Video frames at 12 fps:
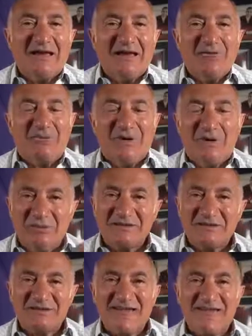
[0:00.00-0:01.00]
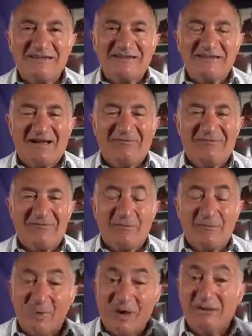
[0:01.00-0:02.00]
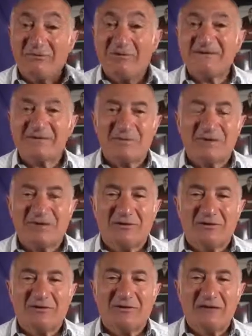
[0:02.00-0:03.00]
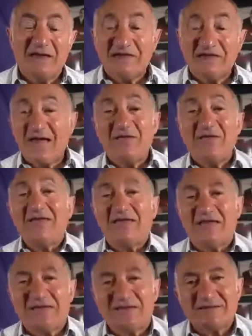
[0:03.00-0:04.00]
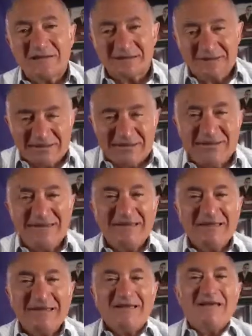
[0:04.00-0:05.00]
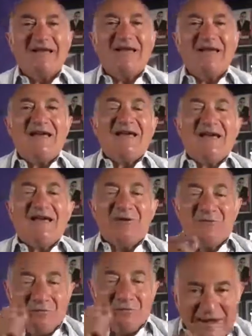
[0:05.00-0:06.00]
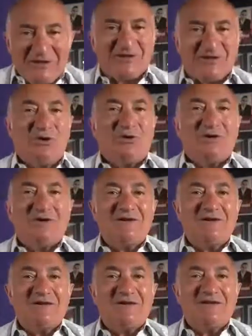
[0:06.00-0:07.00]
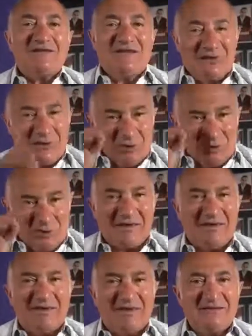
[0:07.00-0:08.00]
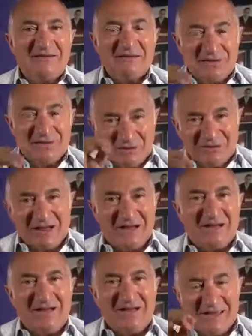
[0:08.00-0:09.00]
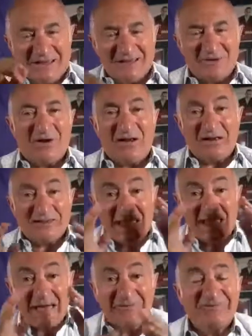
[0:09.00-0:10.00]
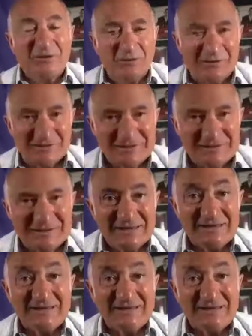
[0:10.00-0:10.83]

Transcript: people are saying stuff, but we're hearing something else. The other thing is, listen, make sure that your ears, your tongue, and your eyes have filters.